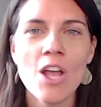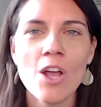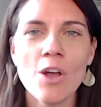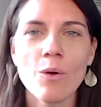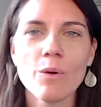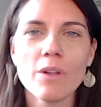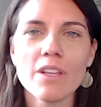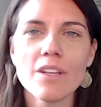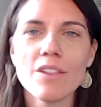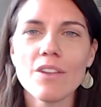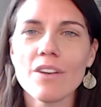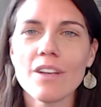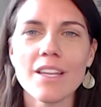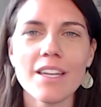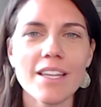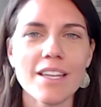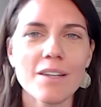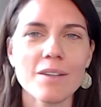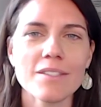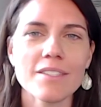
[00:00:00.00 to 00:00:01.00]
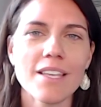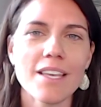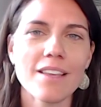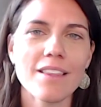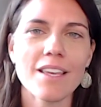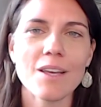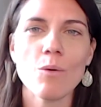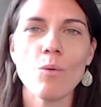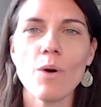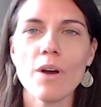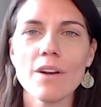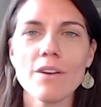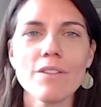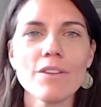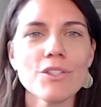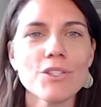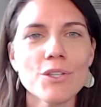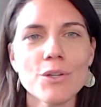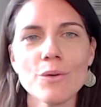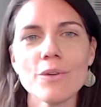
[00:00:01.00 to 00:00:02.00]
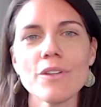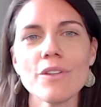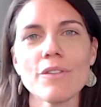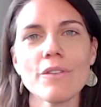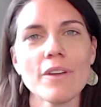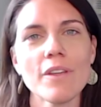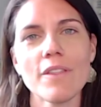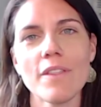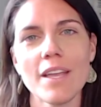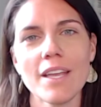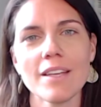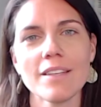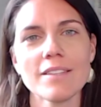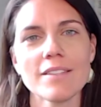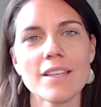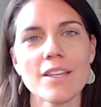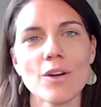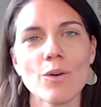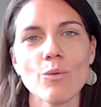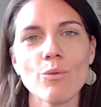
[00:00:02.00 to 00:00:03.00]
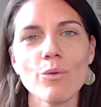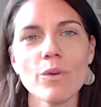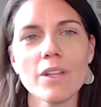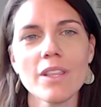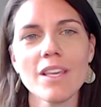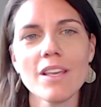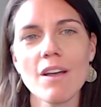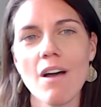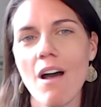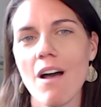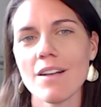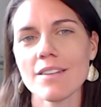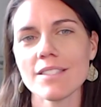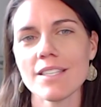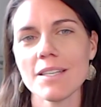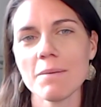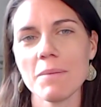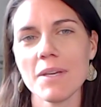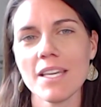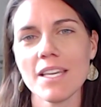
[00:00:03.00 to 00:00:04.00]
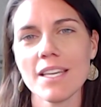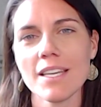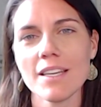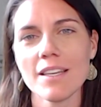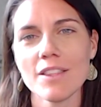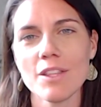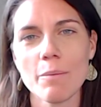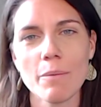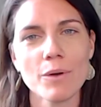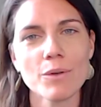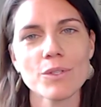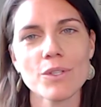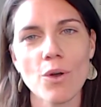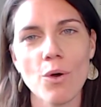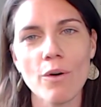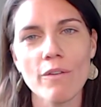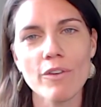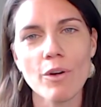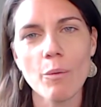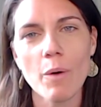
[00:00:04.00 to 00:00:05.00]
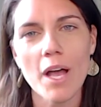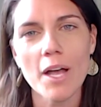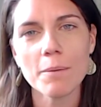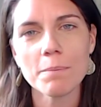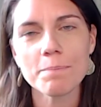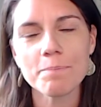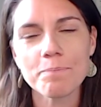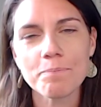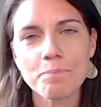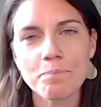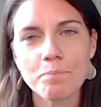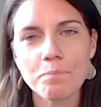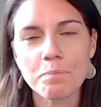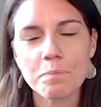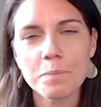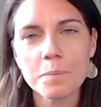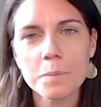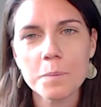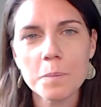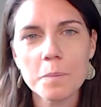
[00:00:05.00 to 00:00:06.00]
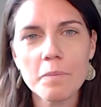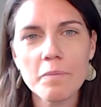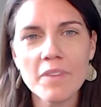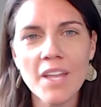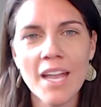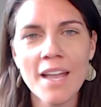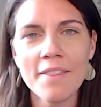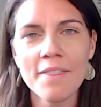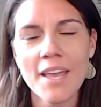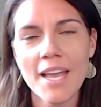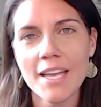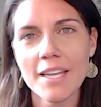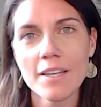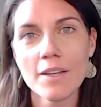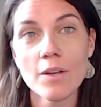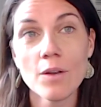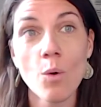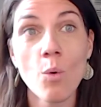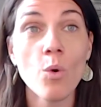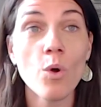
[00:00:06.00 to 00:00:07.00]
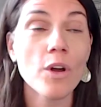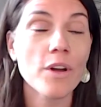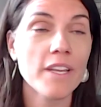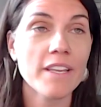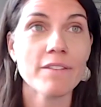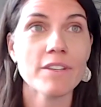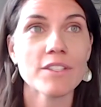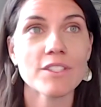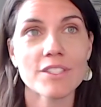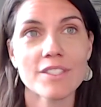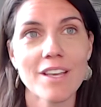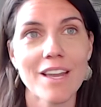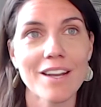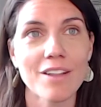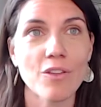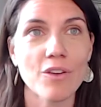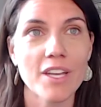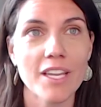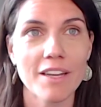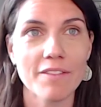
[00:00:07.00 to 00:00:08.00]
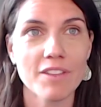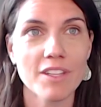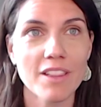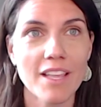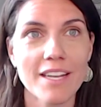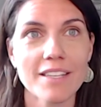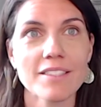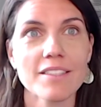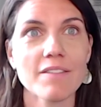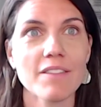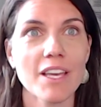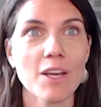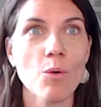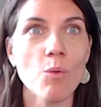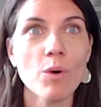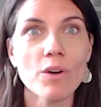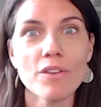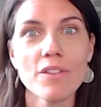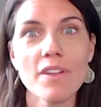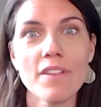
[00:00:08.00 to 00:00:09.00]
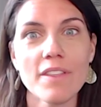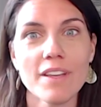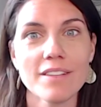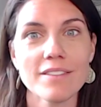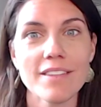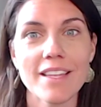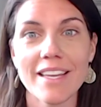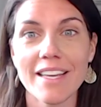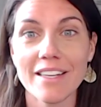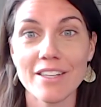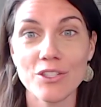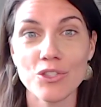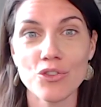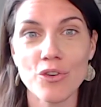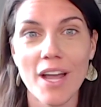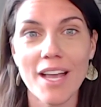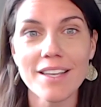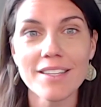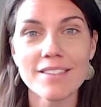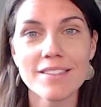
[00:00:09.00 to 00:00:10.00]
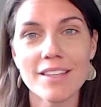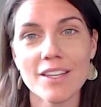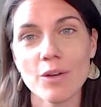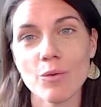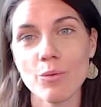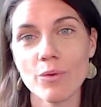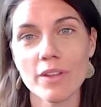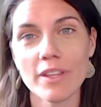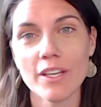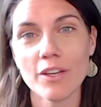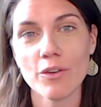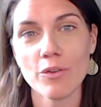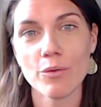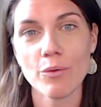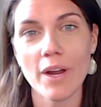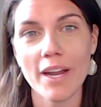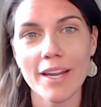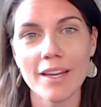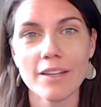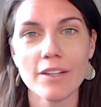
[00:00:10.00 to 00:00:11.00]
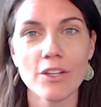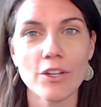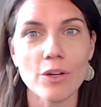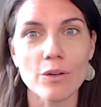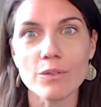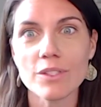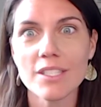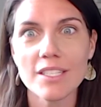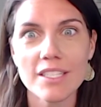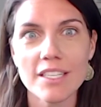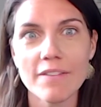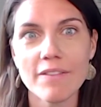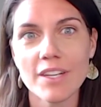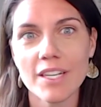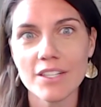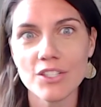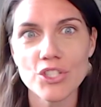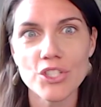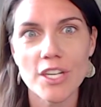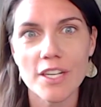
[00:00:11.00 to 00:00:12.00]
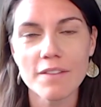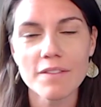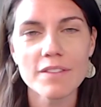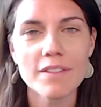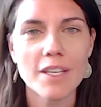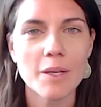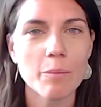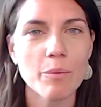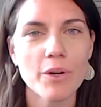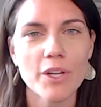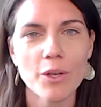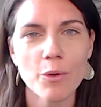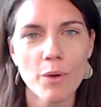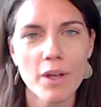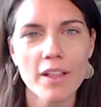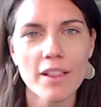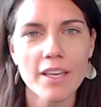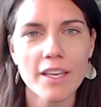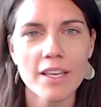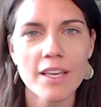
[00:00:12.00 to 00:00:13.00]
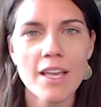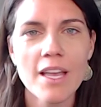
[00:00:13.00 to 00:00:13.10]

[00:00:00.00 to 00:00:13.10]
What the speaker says: really look at it and say, like, what are the 2 to 3 things that are really causing me the most overwhelm? And that, or even just kind of looking at the lens of like, what are the things that I could address that could really create, significant shifts like pretty quickly.